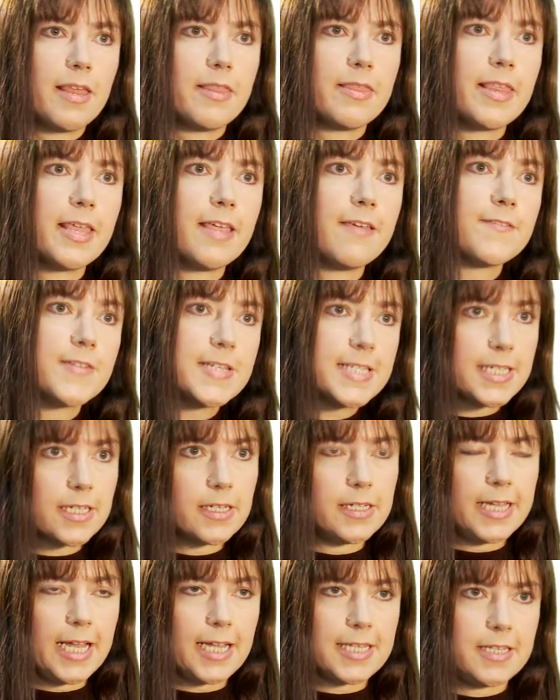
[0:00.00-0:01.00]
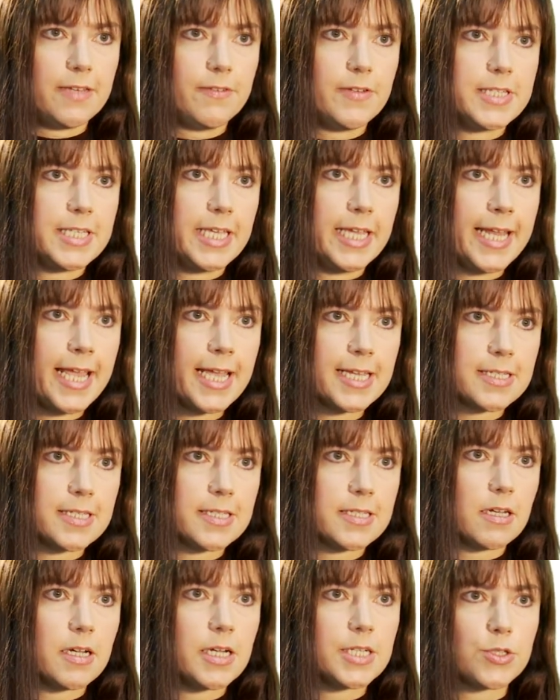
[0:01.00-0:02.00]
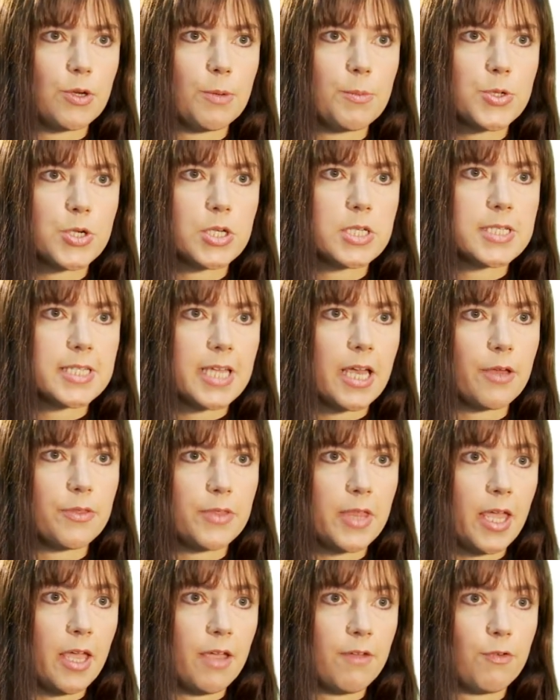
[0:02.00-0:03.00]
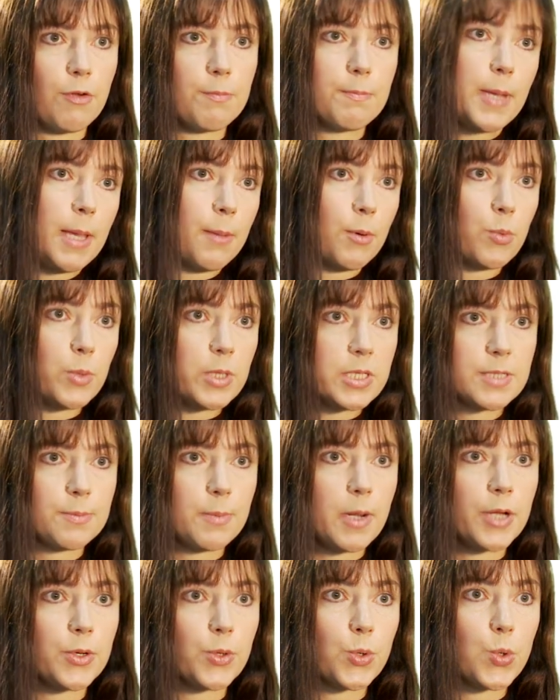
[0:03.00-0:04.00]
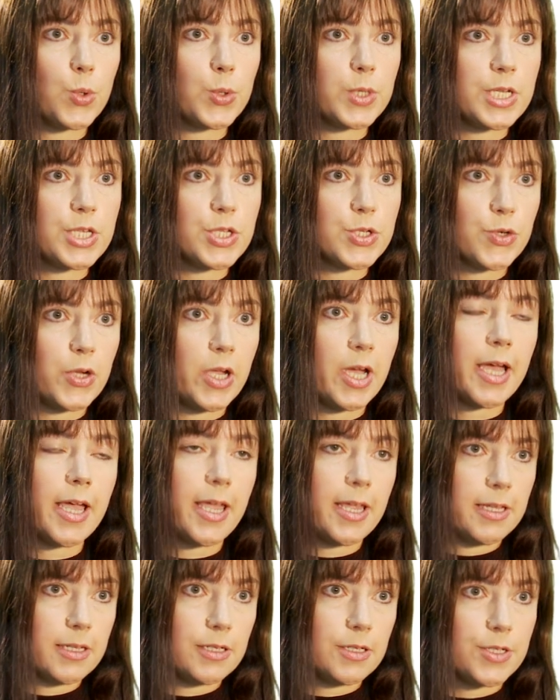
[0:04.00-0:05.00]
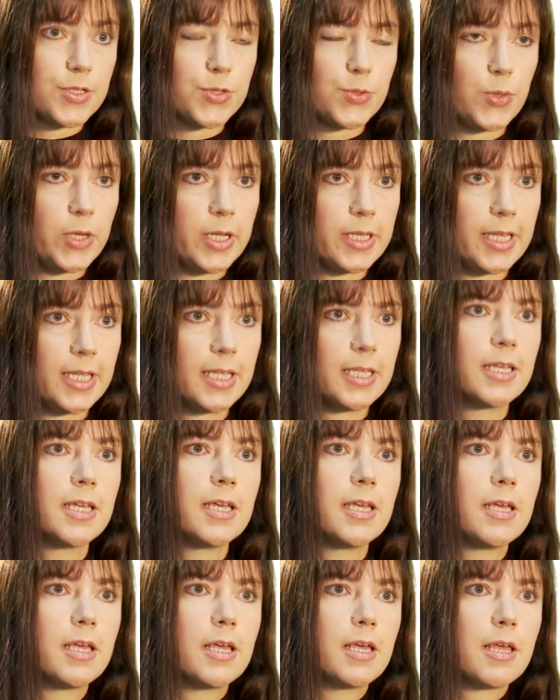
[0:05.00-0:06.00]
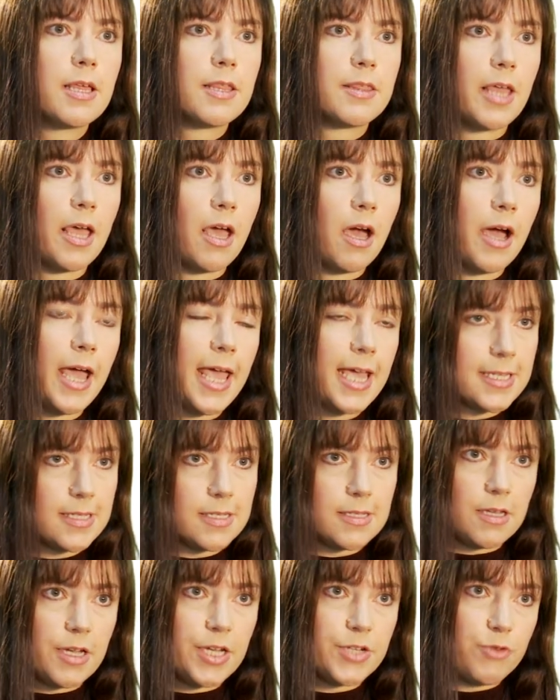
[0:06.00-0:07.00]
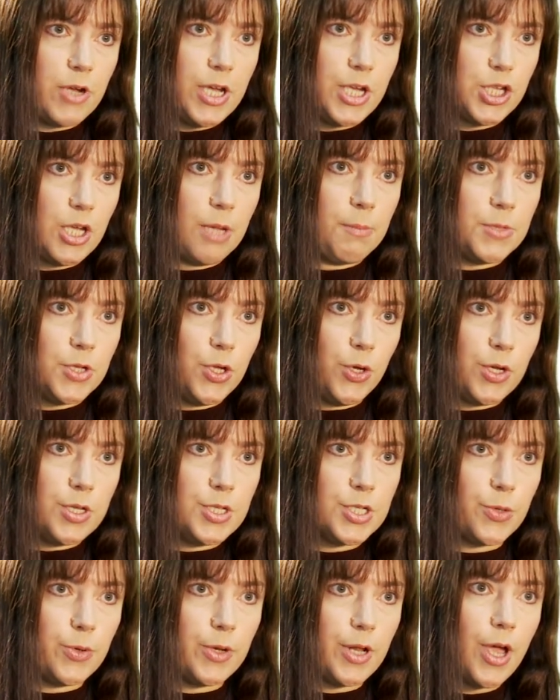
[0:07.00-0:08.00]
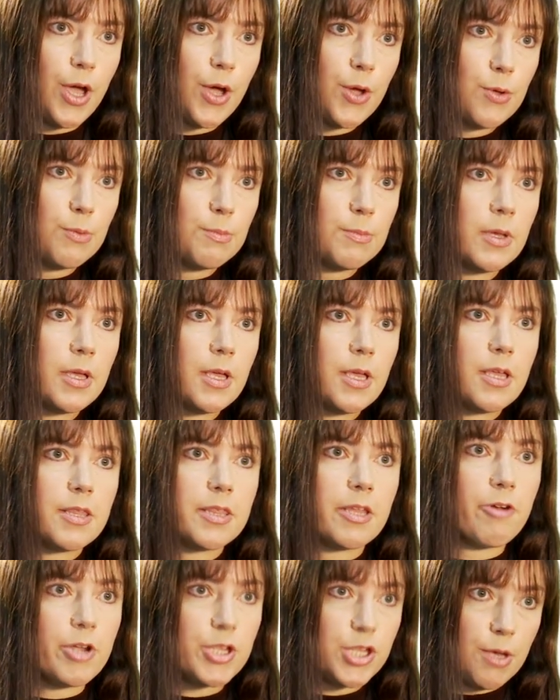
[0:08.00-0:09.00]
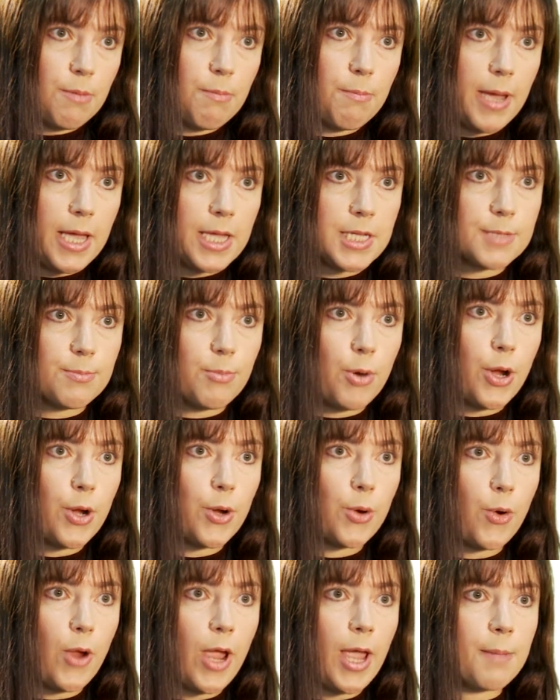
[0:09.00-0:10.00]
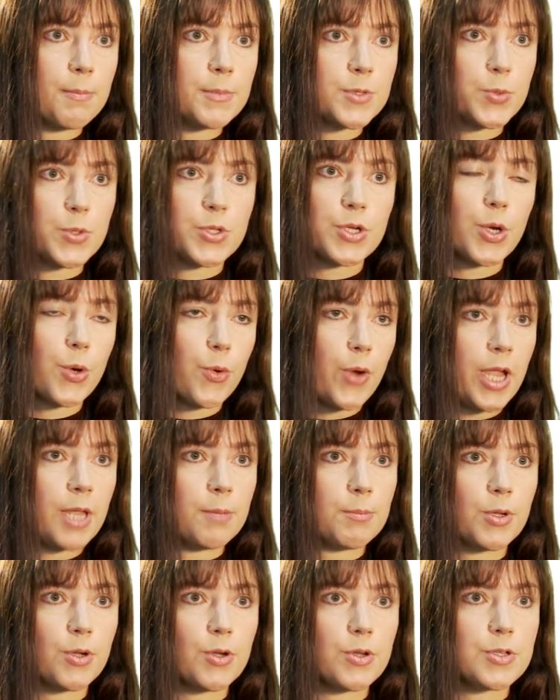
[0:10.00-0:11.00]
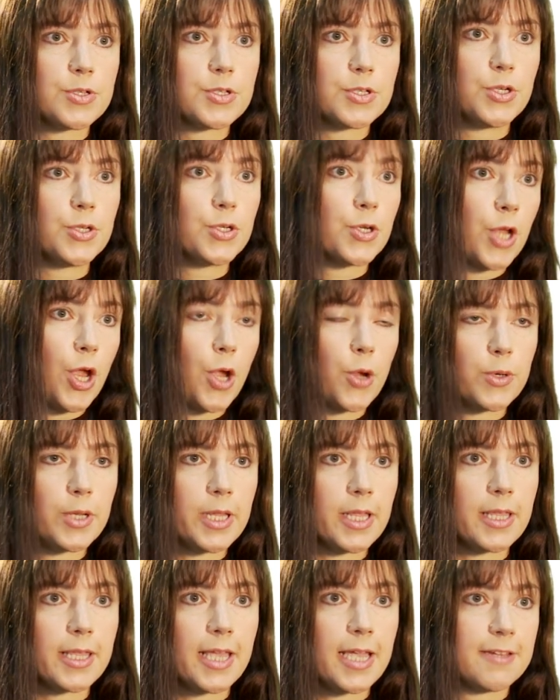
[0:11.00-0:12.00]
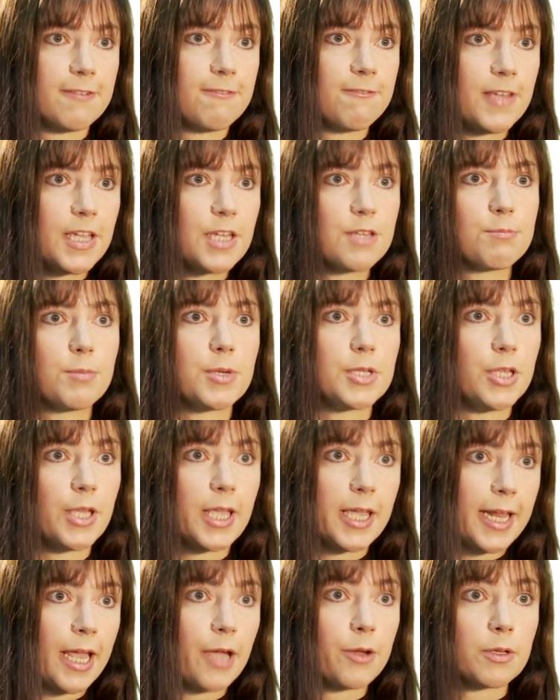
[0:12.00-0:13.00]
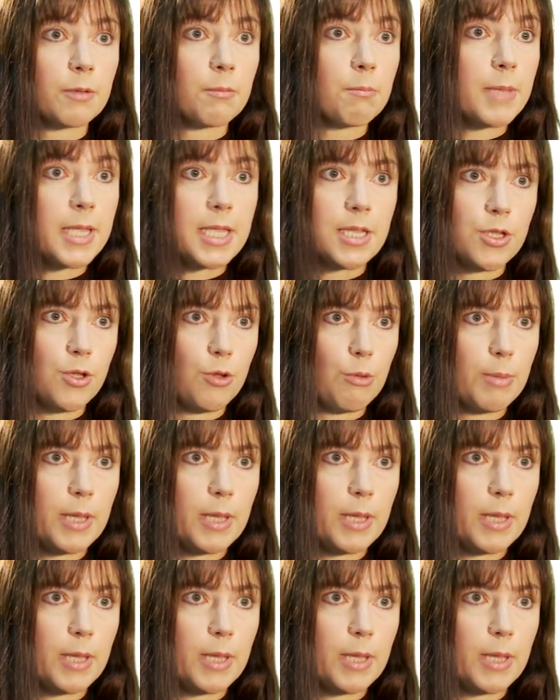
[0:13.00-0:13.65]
The physical activity and exercise options out there for people with spinal cord injury are endless, really. There are exercise regimes you can do at home. There are gym-based programs which are great because you not only get fit, but you get out and meet new